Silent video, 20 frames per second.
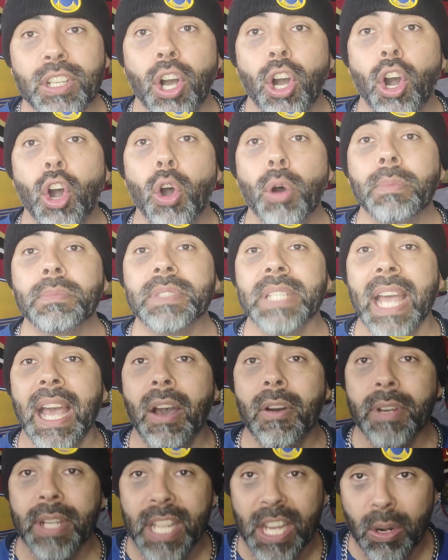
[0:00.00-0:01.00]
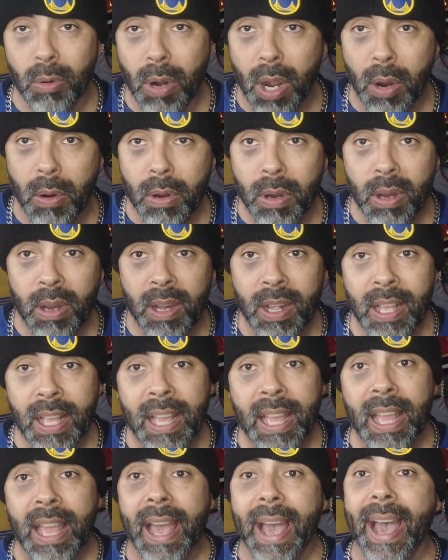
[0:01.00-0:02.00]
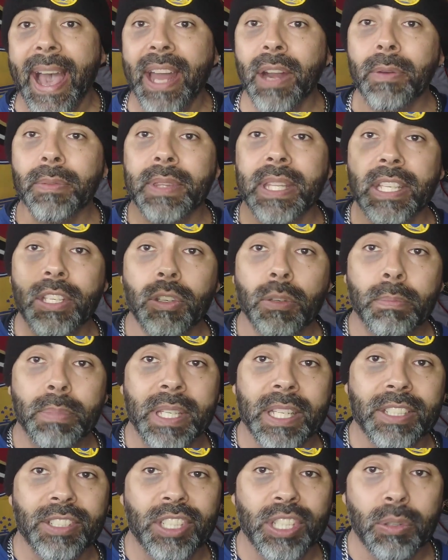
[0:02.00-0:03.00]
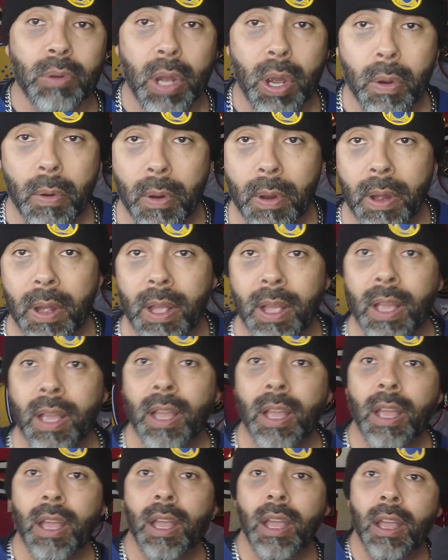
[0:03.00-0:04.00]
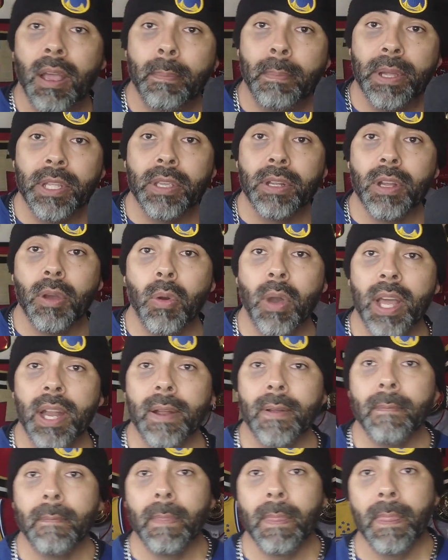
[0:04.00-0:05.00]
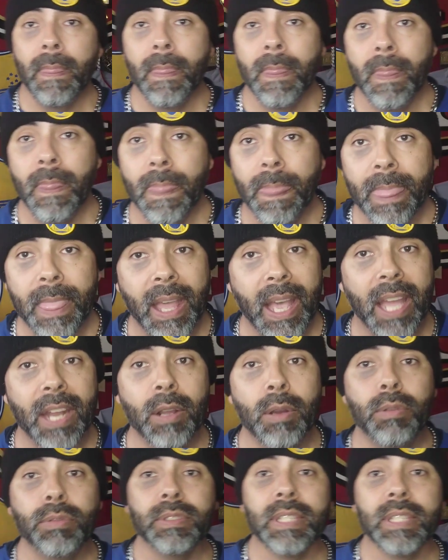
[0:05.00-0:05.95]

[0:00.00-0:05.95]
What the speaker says: hometown hero. I don't think he'll be a 0. But you know what? I know who's